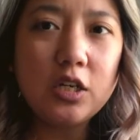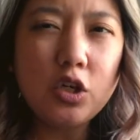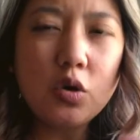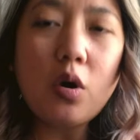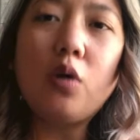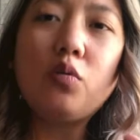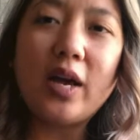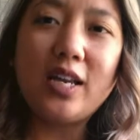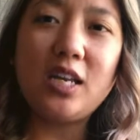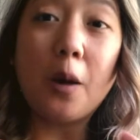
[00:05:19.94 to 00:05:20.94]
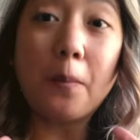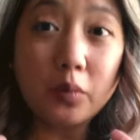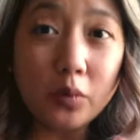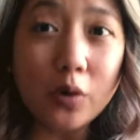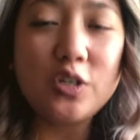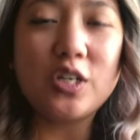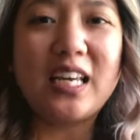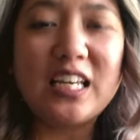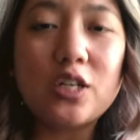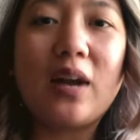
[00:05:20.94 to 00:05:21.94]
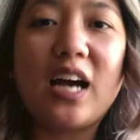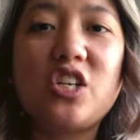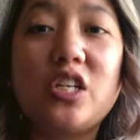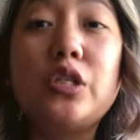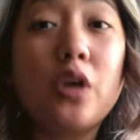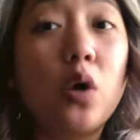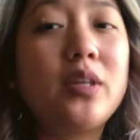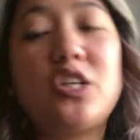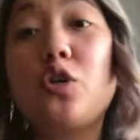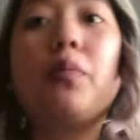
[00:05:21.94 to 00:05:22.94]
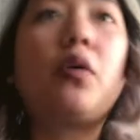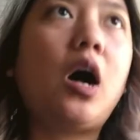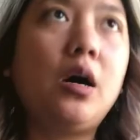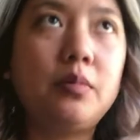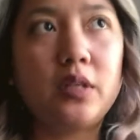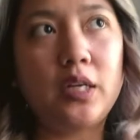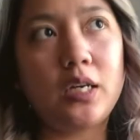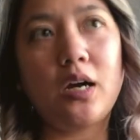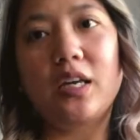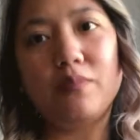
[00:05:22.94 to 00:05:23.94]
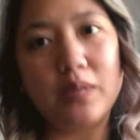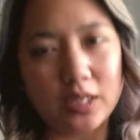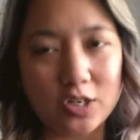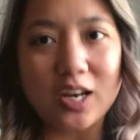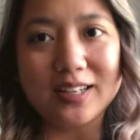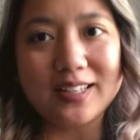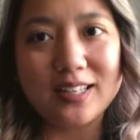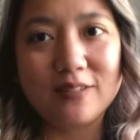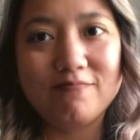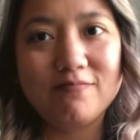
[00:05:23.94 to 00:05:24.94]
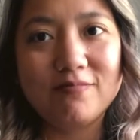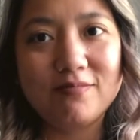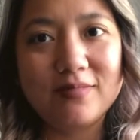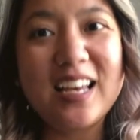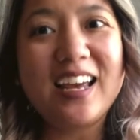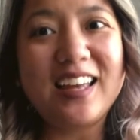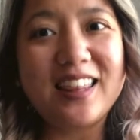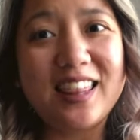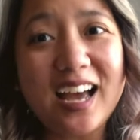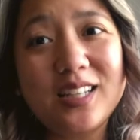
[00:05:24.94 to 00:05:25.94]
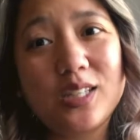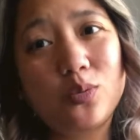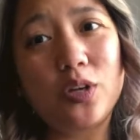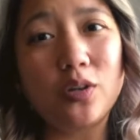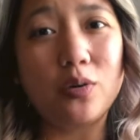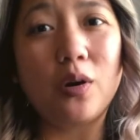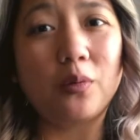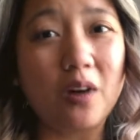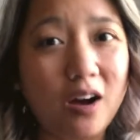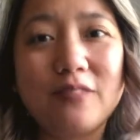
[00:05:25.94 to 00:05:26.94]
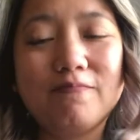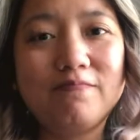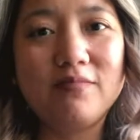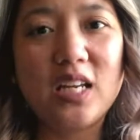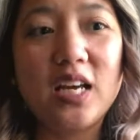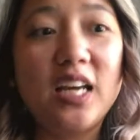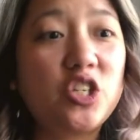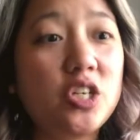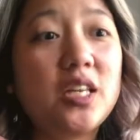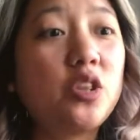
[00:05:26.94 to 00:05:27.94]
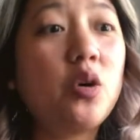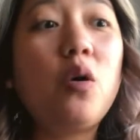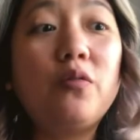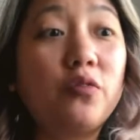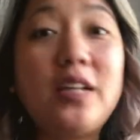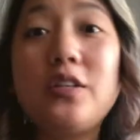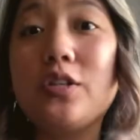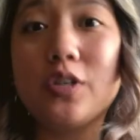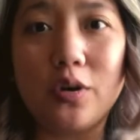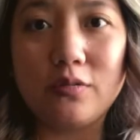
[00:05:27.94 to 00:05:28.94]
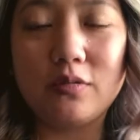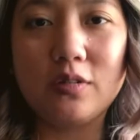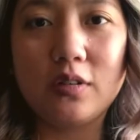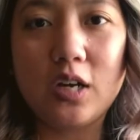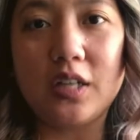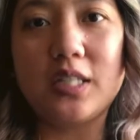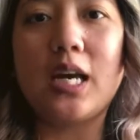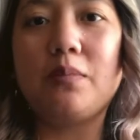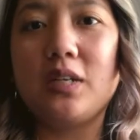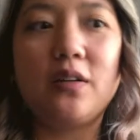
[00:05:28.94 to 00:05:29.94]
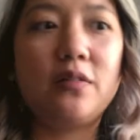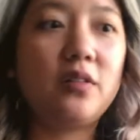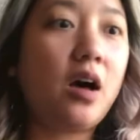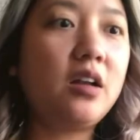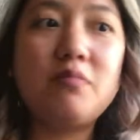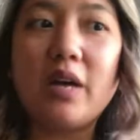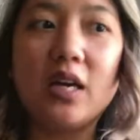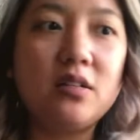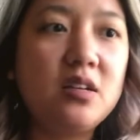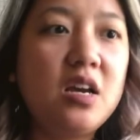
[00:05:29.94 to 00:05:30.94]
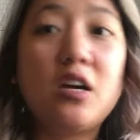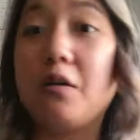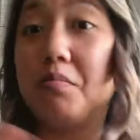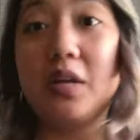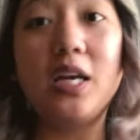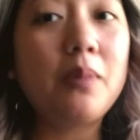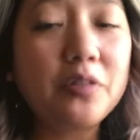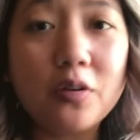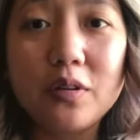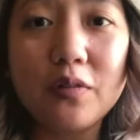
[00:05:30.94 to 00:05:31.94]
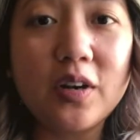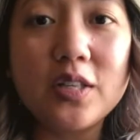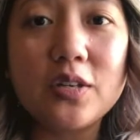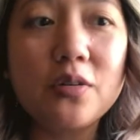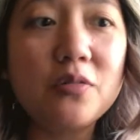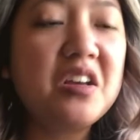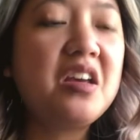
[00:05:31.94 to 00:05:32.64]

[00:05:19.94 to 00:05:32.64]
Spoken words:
you're already approaching interactions knowing that she'll probably not give me a chance. And that's where you go wrong. It's just like the whole friend zone concept. If a lot of men complain about they're in the friend zone,